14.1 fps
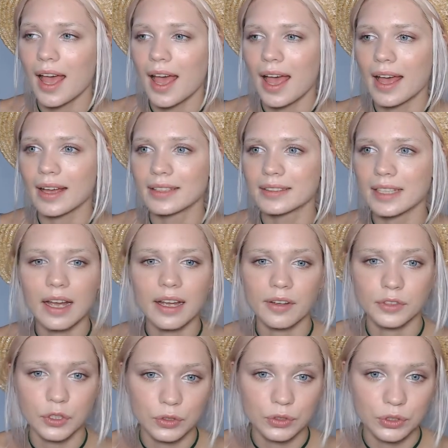And I
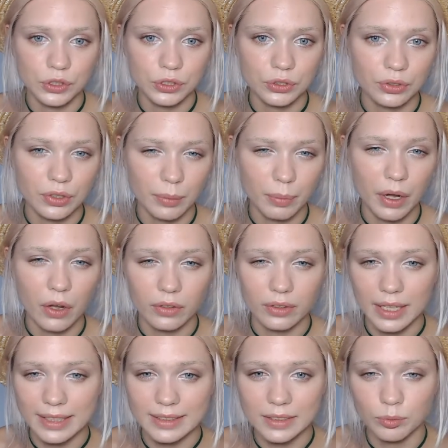have told you about
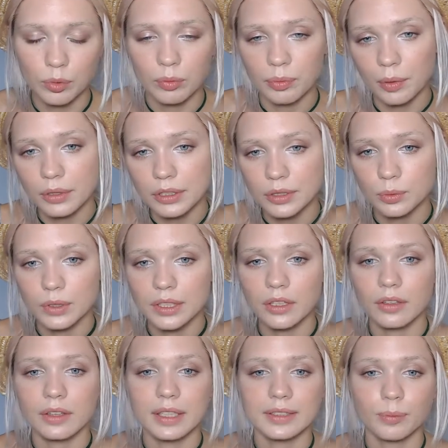that in the previous
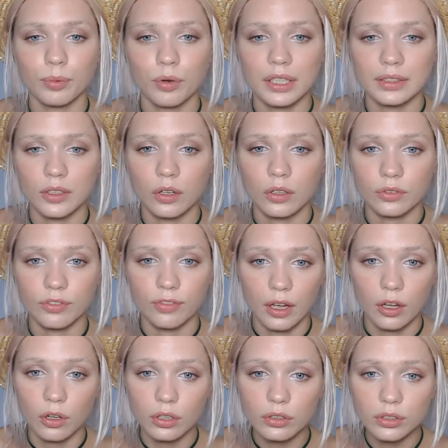video, this brand called
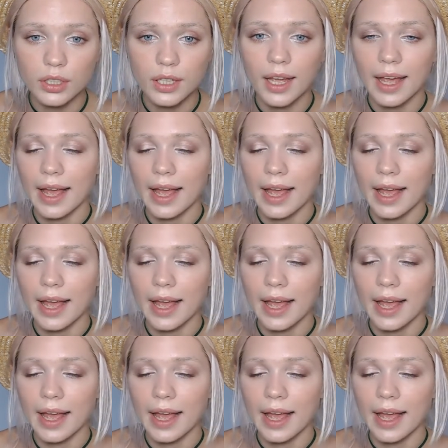Felon.